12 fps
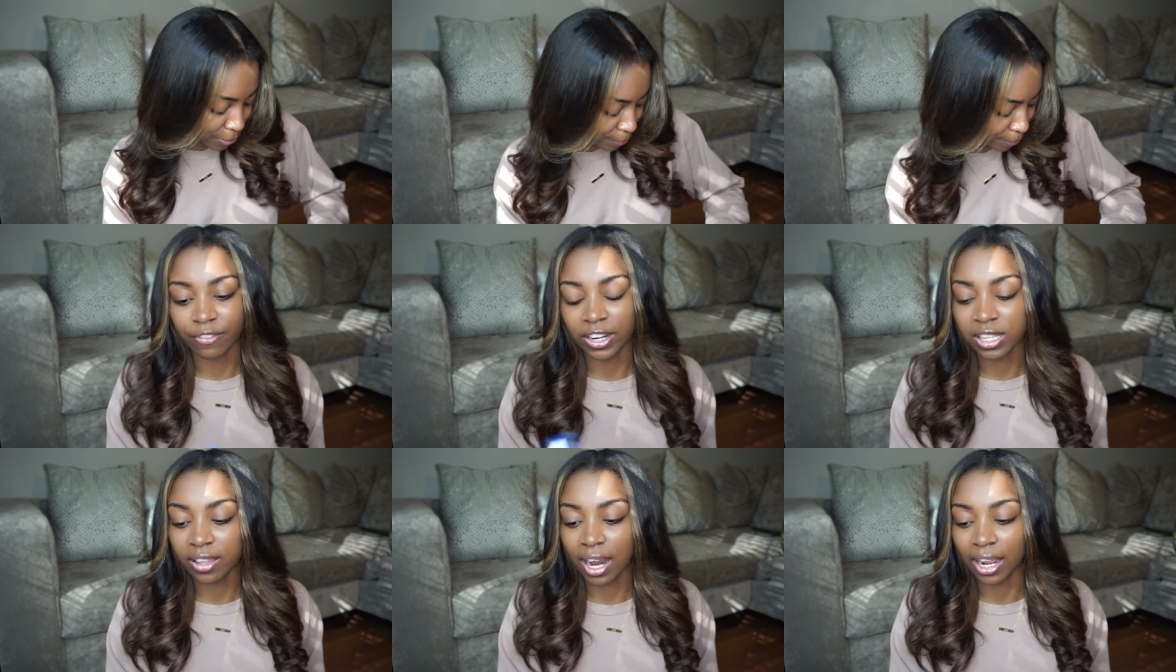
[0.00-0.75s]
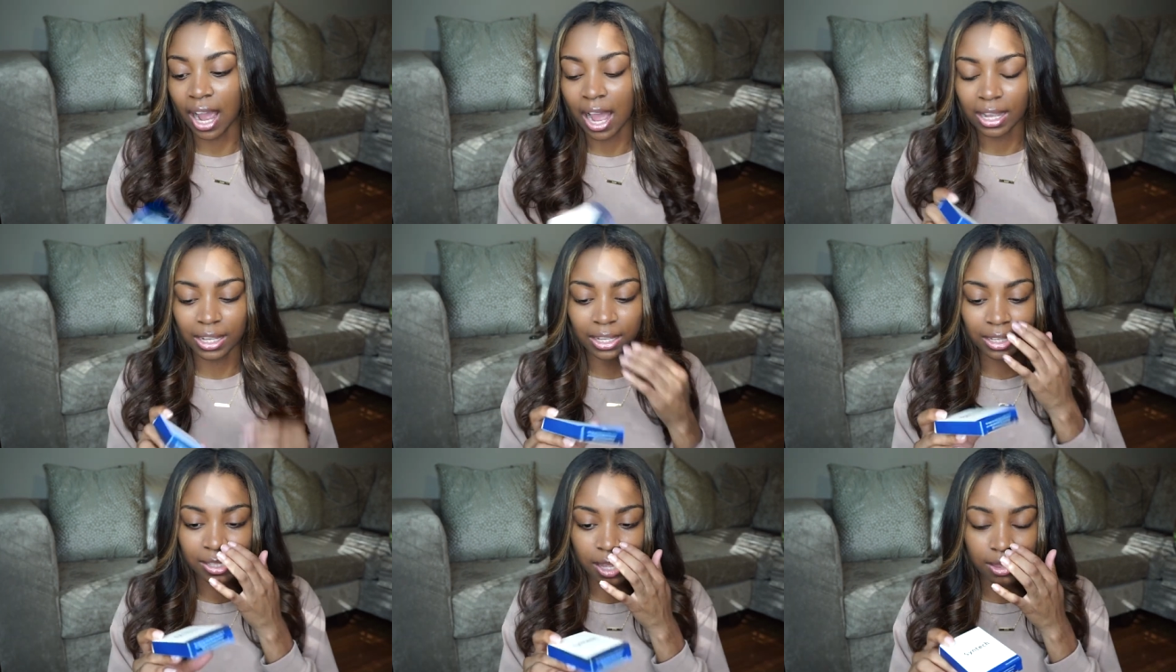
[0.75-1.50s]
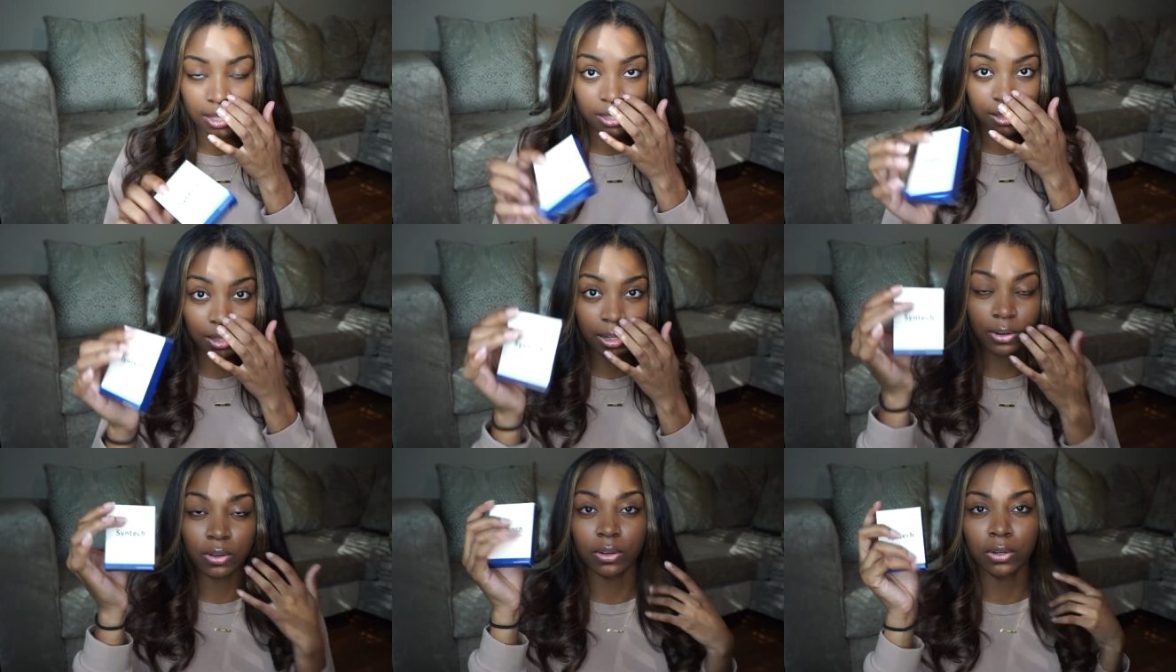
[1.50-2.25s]
The first thing that I got is this
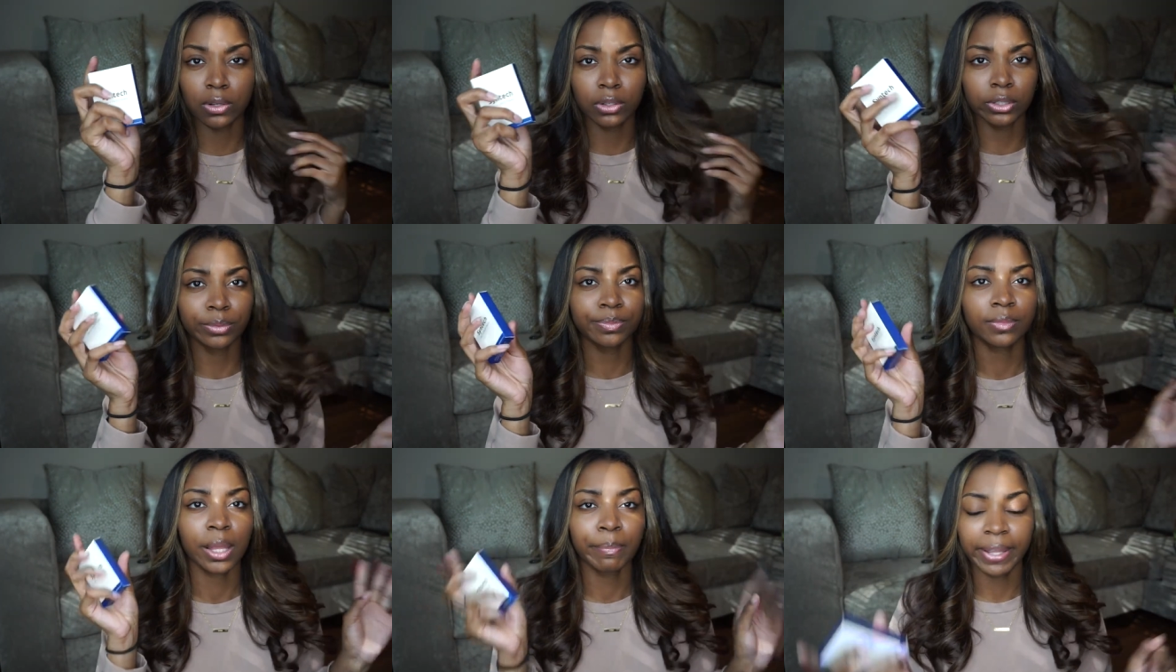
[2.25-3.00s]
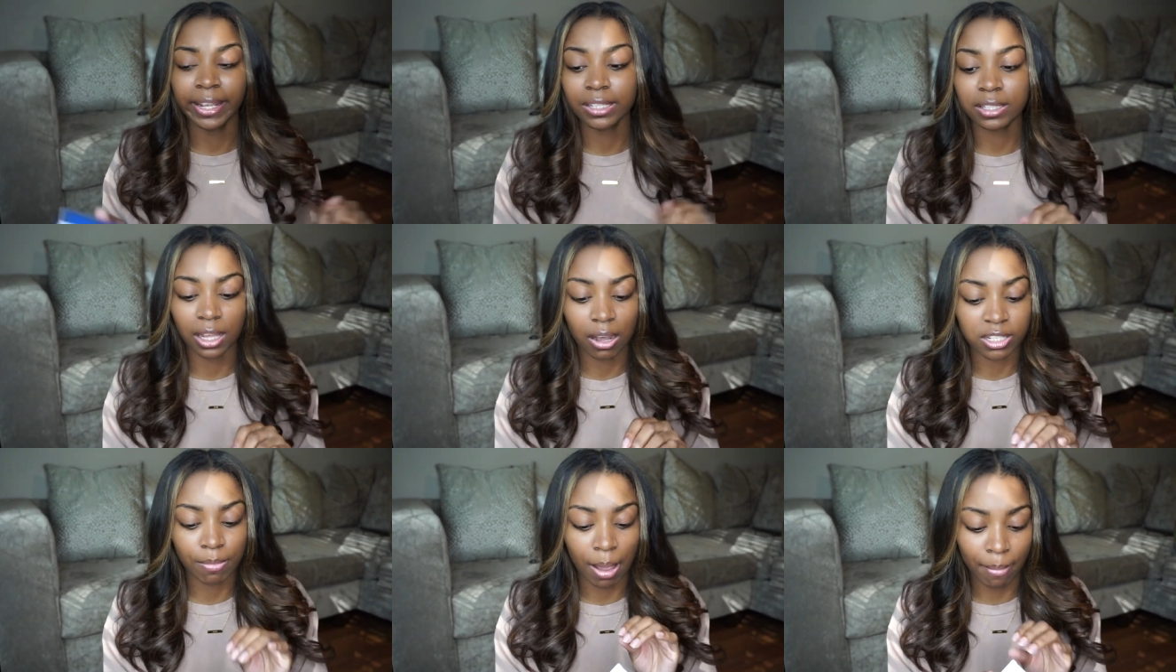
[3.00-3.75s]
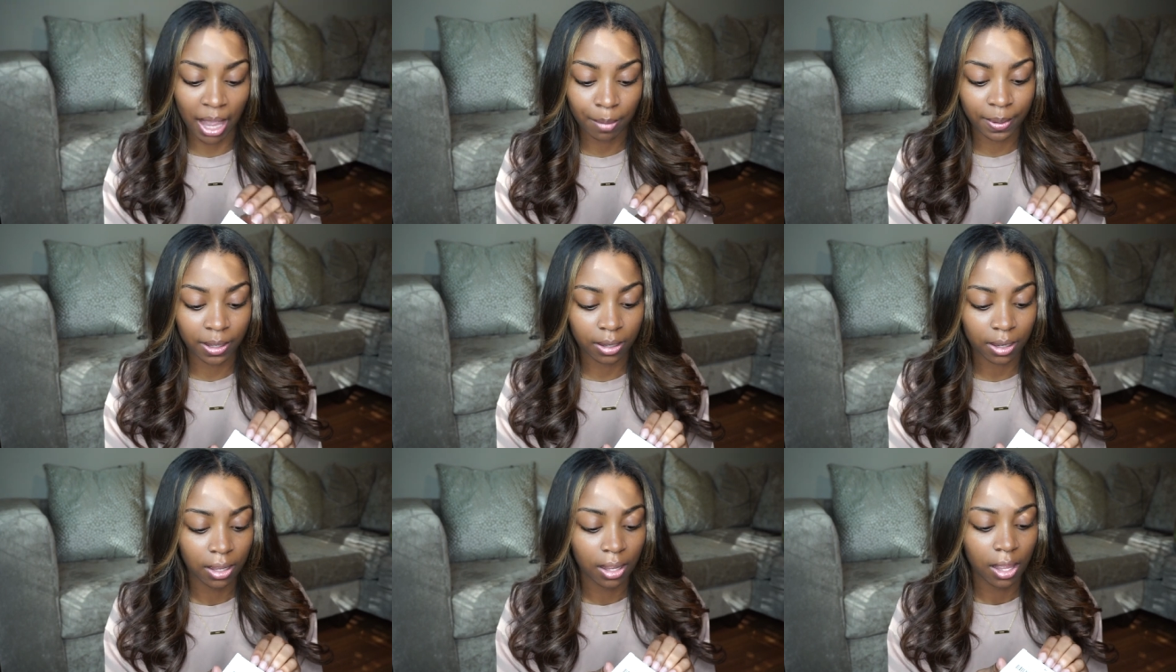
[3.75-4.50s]
little piece that goes on my
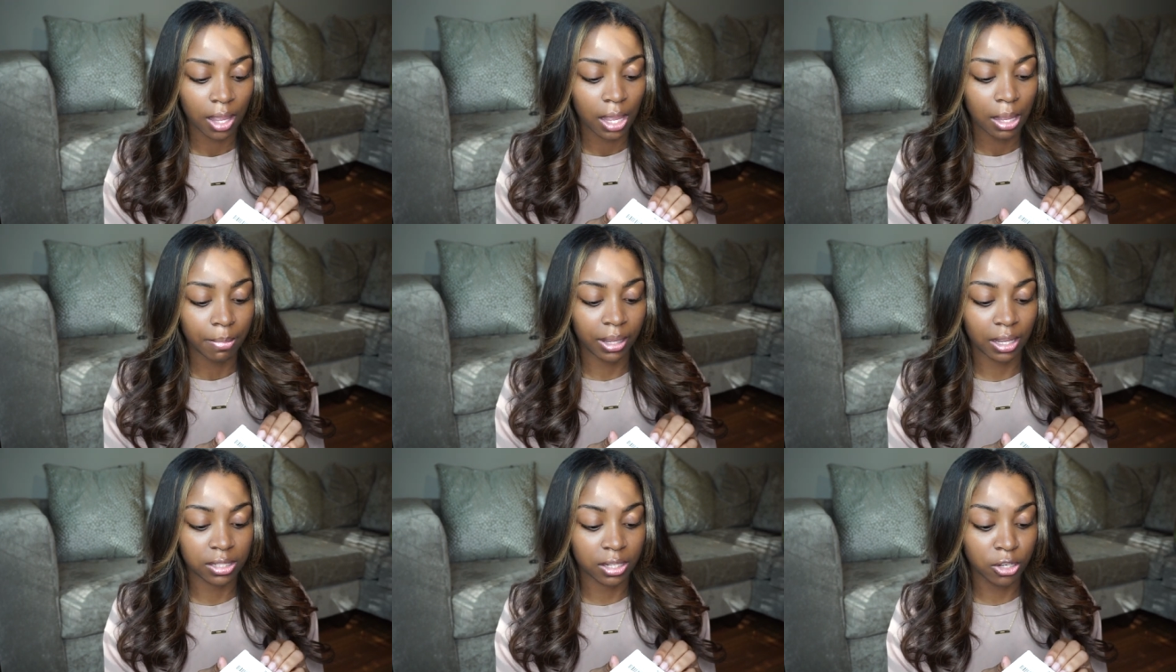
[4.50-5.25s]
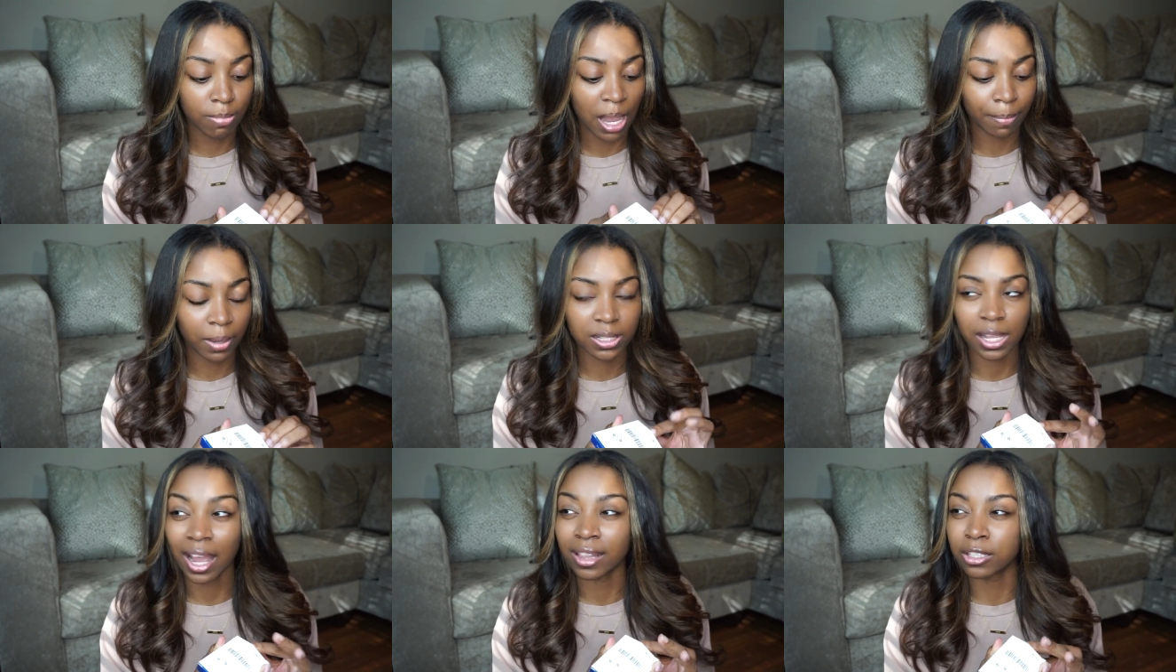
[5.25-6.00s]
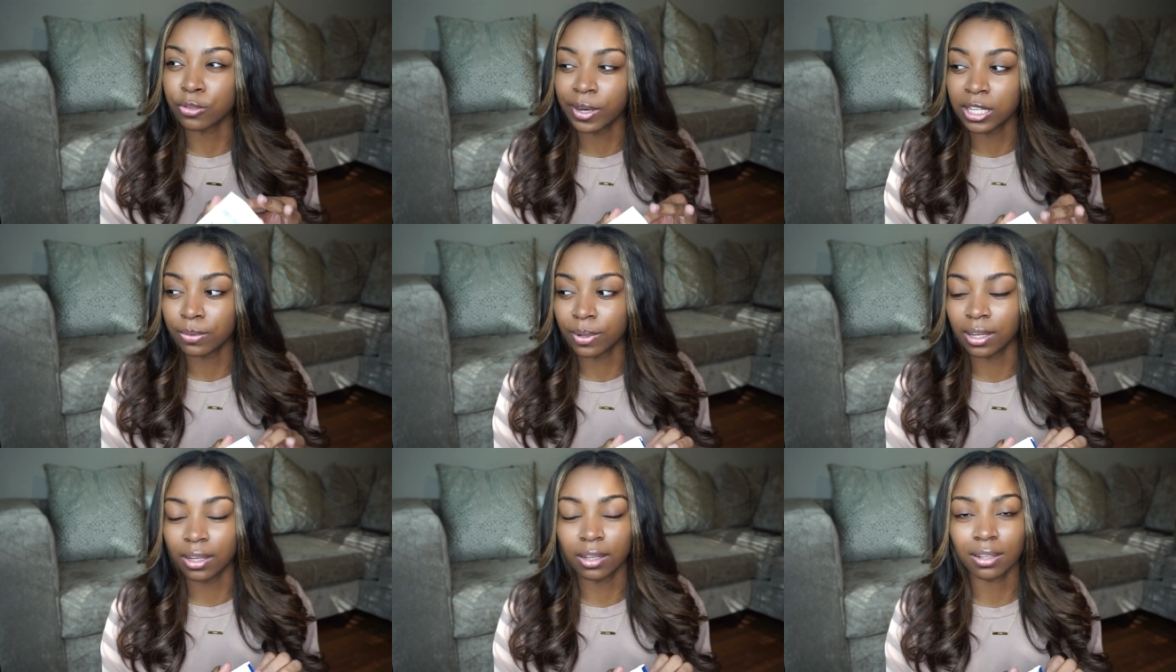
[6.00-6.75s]
MacBook because the new MacBooks I got, the
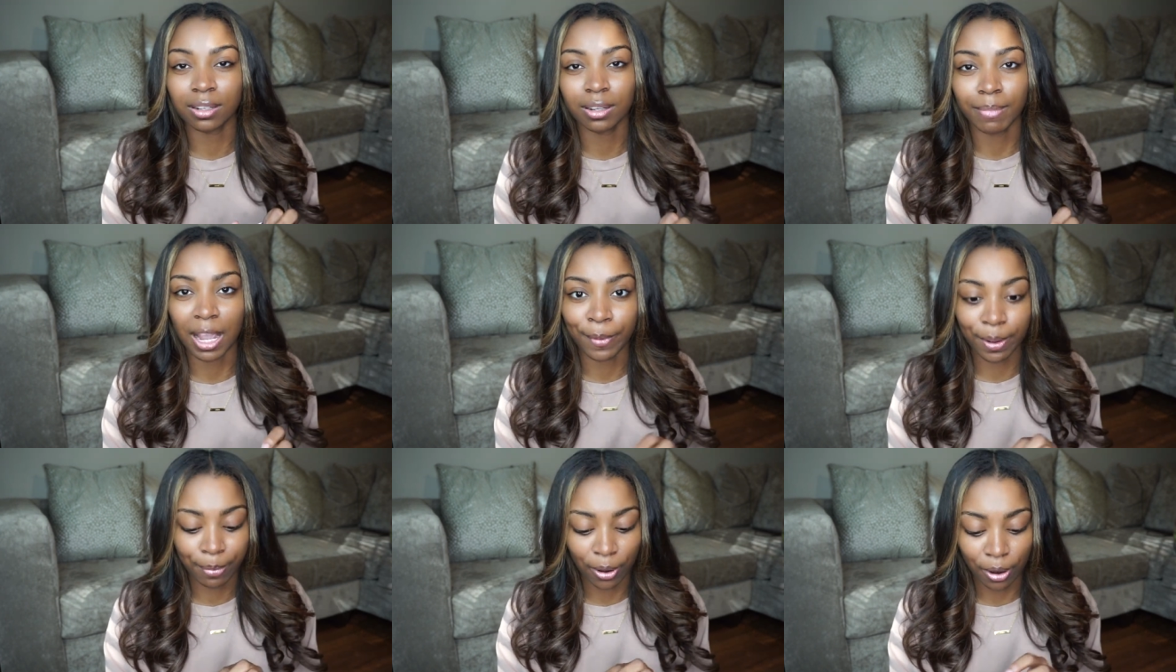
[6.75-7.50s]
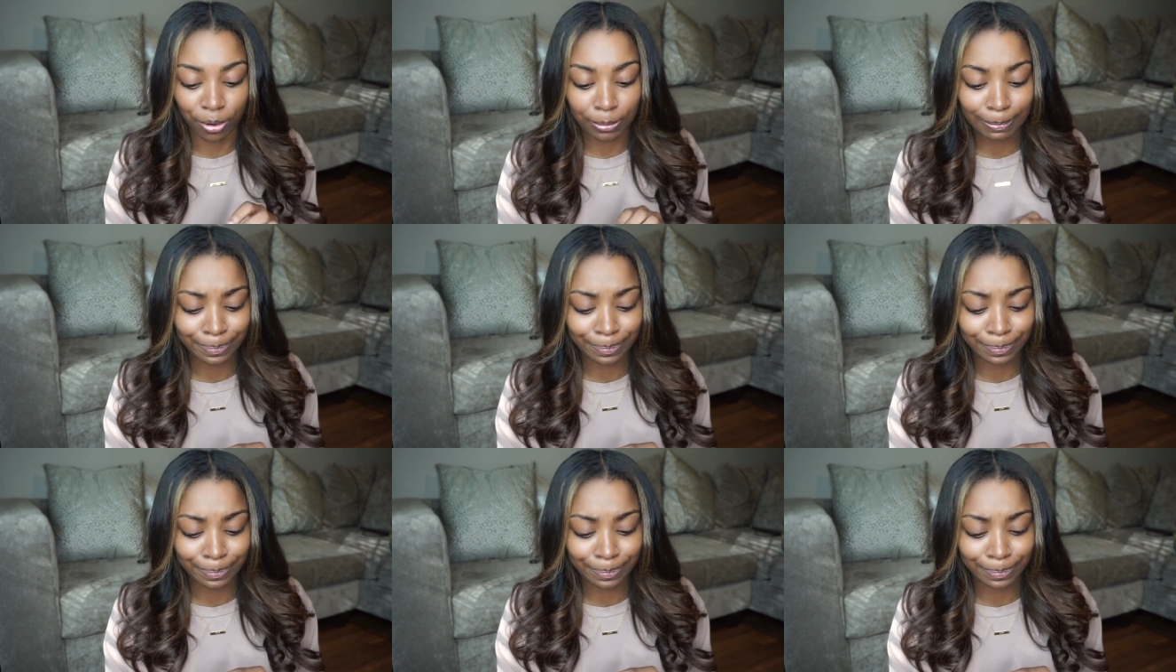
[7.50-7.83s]
2020 MacBook Pro,